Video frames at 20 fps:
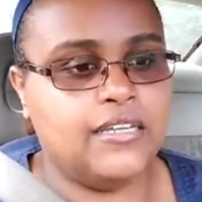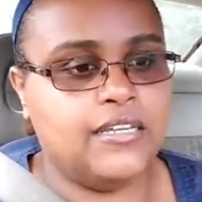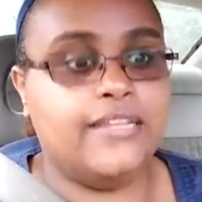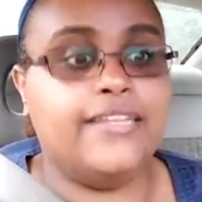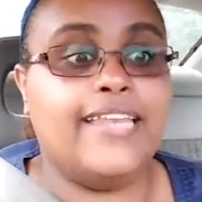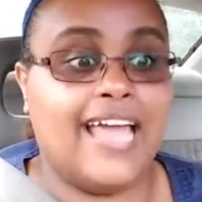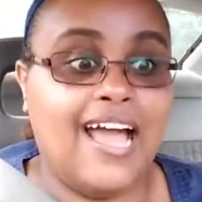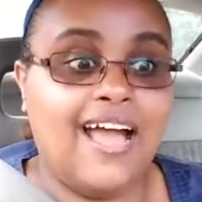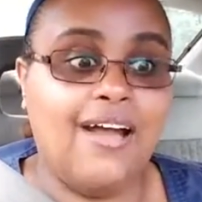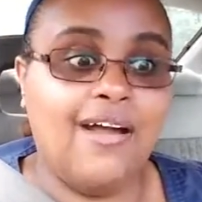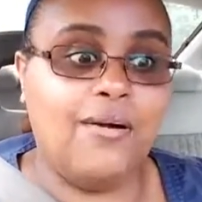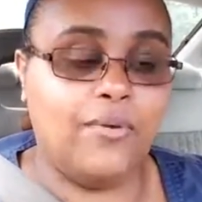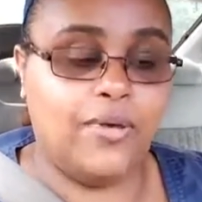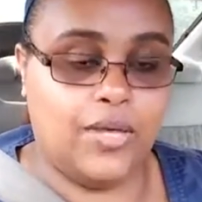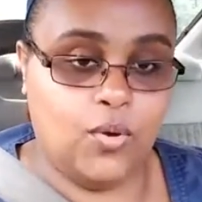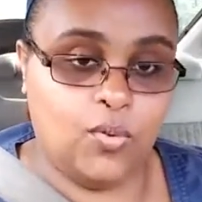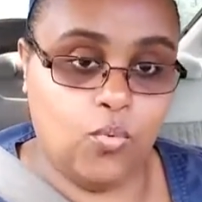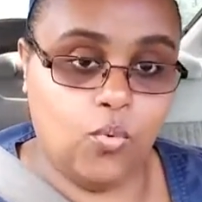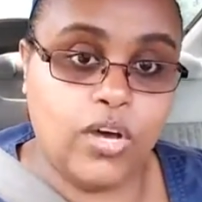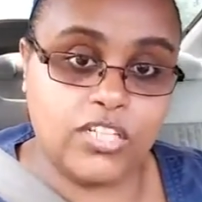Now
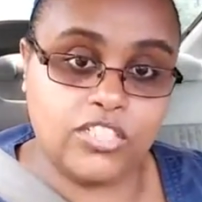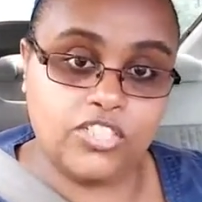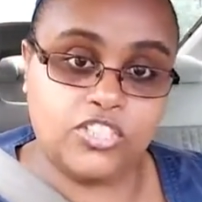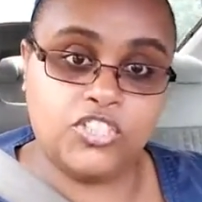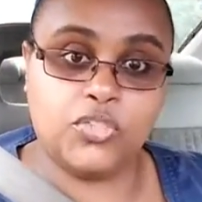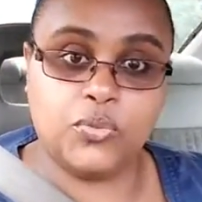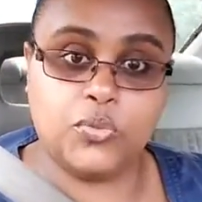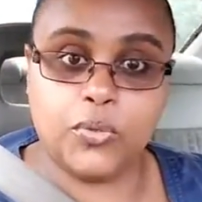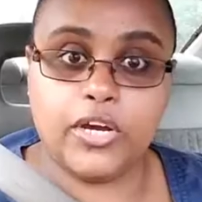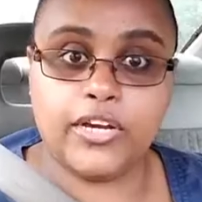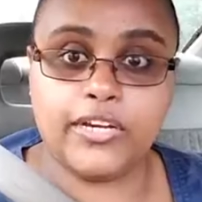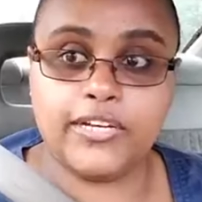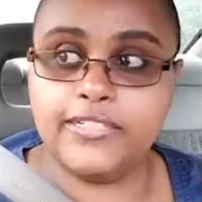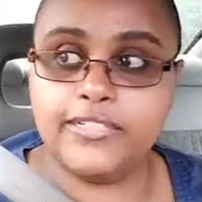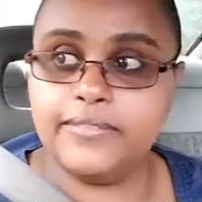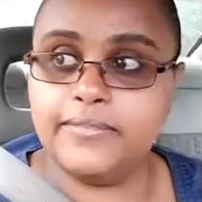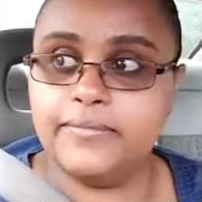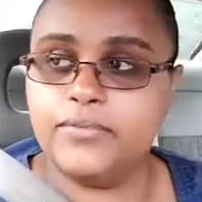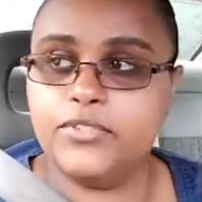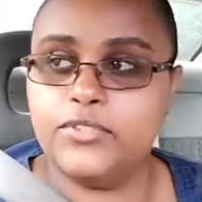it wants to work.
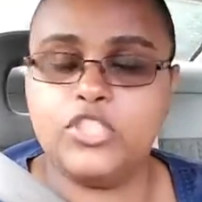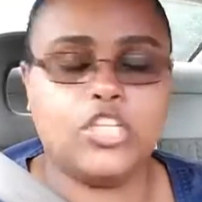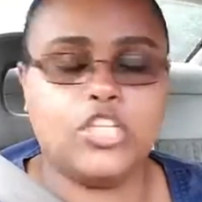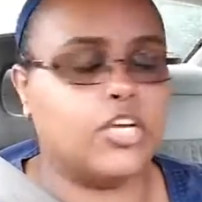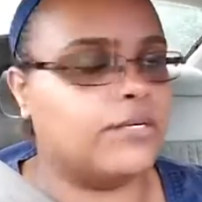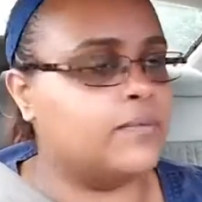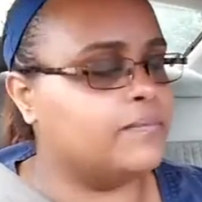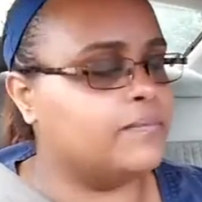So,